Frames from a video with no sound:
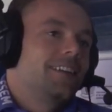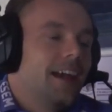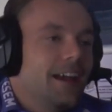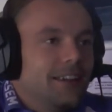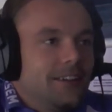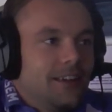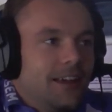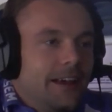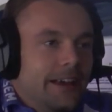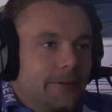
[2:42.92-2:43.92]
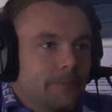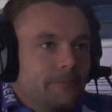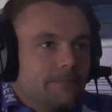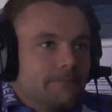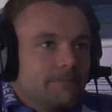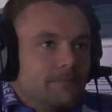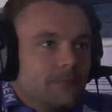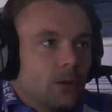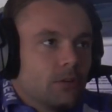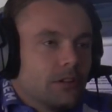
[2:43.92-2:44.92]
Yeah, you
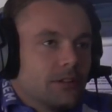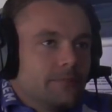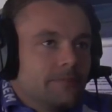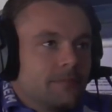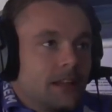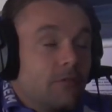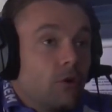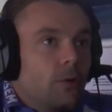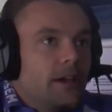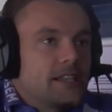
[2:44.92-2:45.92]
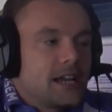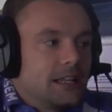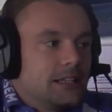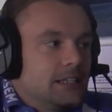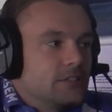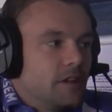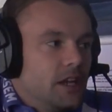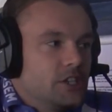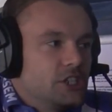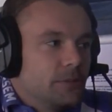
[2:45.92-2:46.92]
know, I've always had a decent
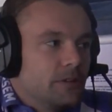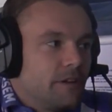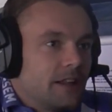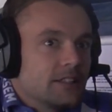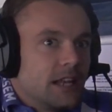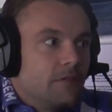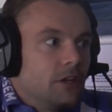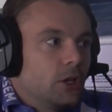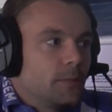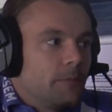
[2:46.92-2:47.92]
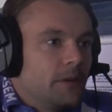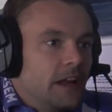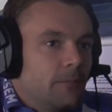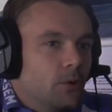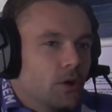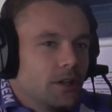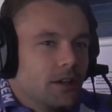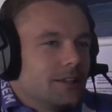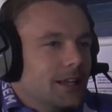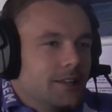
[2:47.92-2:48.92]
relationship with fans at every club I've been at, but
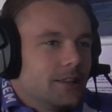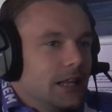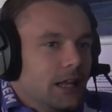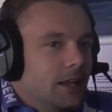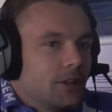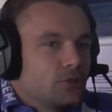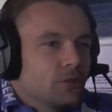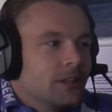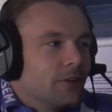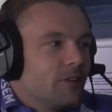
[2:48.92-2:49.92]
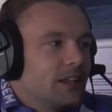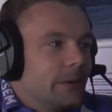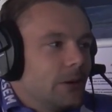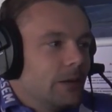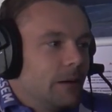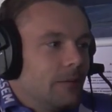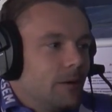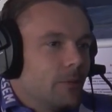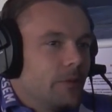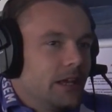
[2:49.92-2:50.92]
there's something different
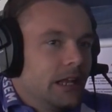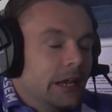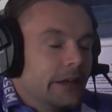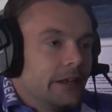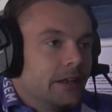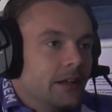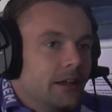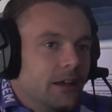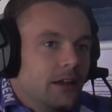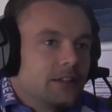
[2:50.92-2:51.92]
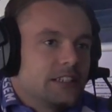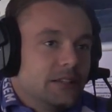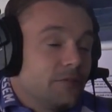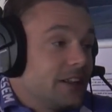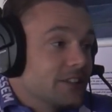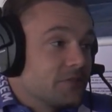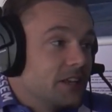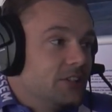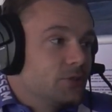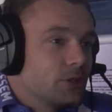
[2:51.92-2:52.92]
about being here and seeing the fans have
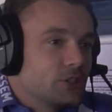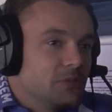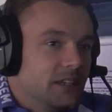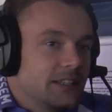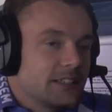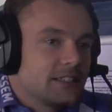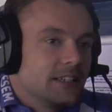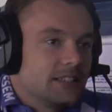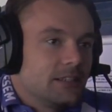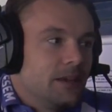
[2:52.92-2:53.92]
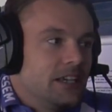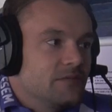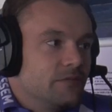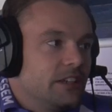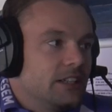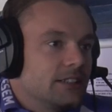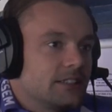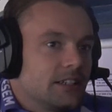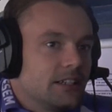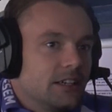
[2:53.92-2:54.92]
really talk to me. It's an amazing feeling
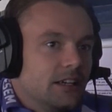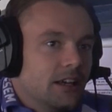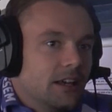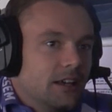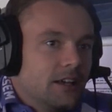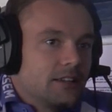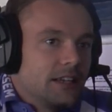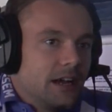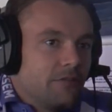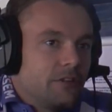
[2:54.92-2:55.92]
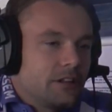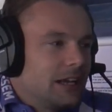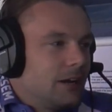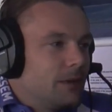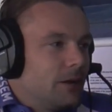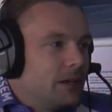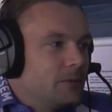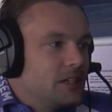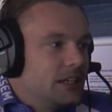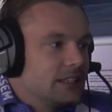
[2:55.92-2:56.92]
to. So you'd have, I think, how many
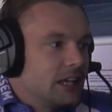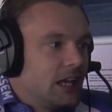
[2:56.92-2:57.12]
were here today?